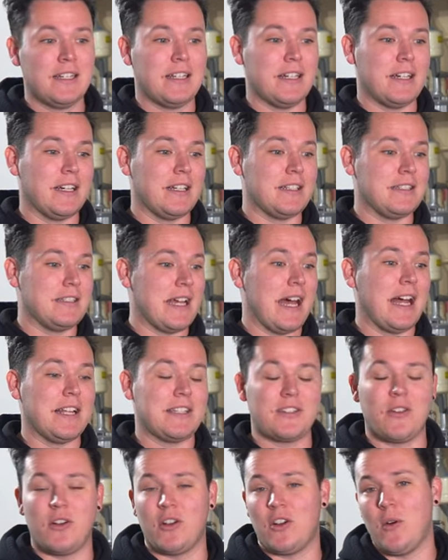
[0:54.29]
Uh,
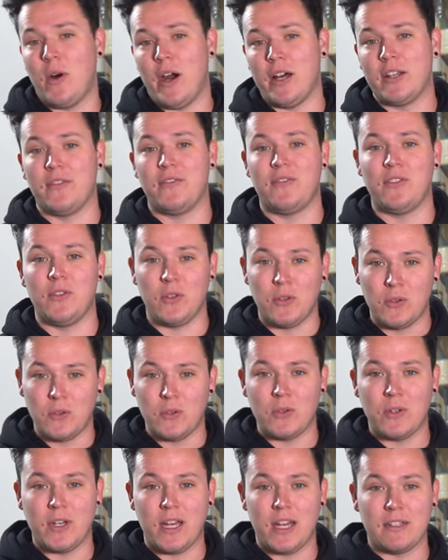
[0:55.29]
dad's got quite a
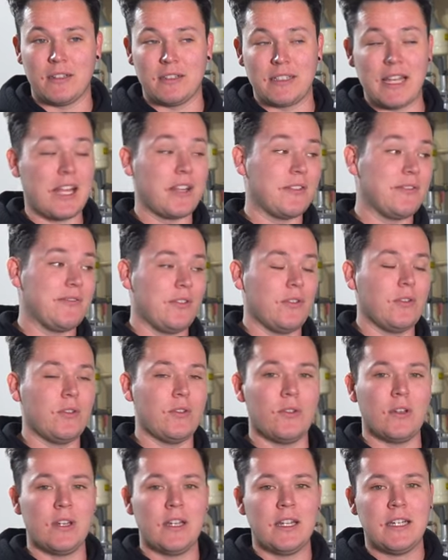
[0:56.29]
few and had a
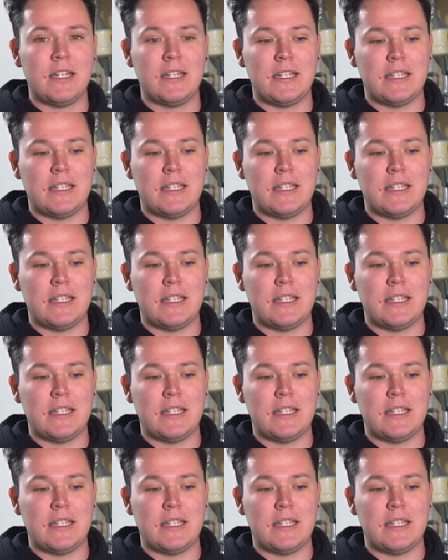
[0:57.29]
few.